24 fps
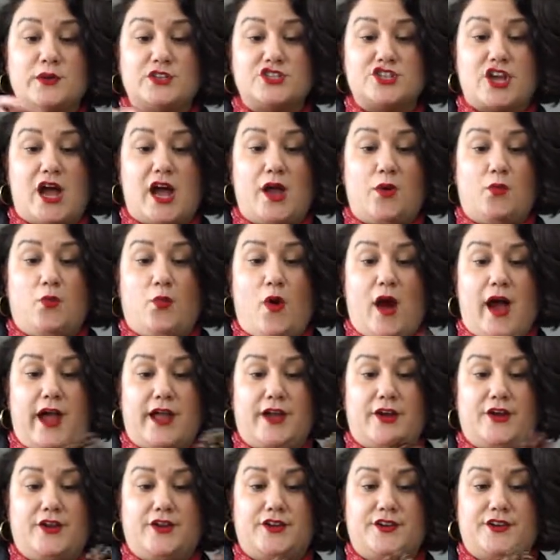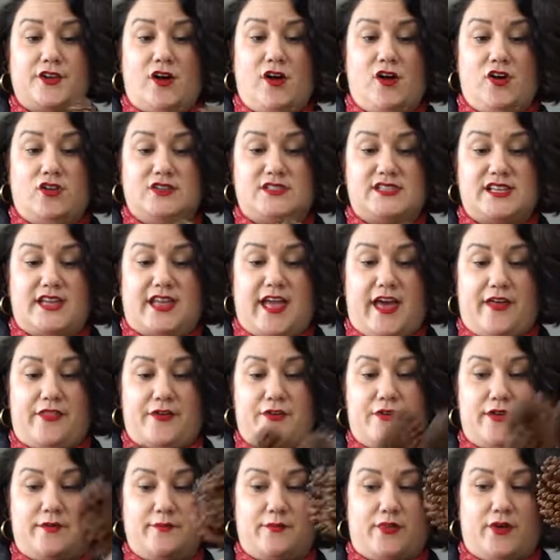which I wired all
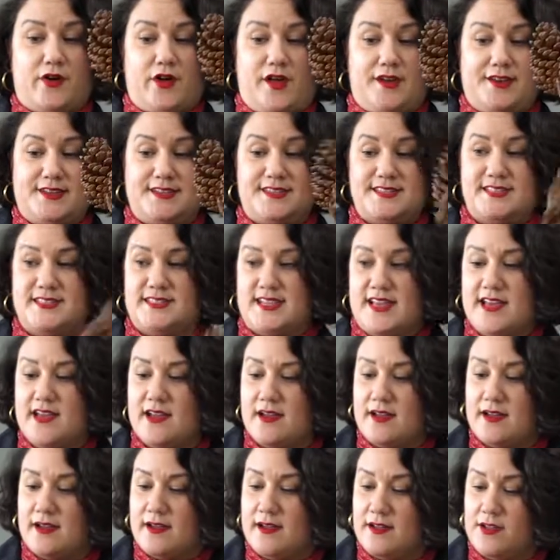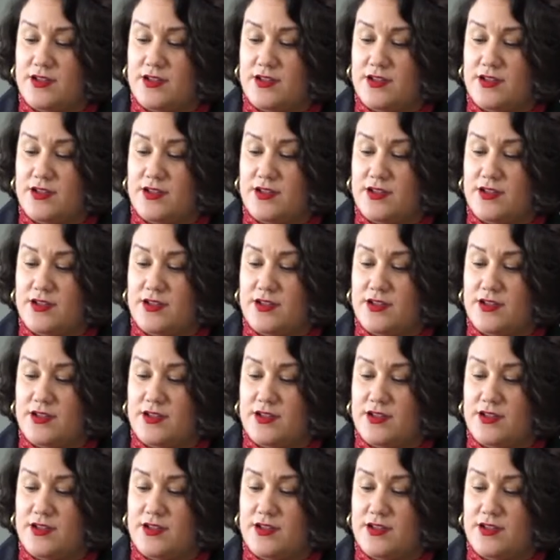together and put on a stick.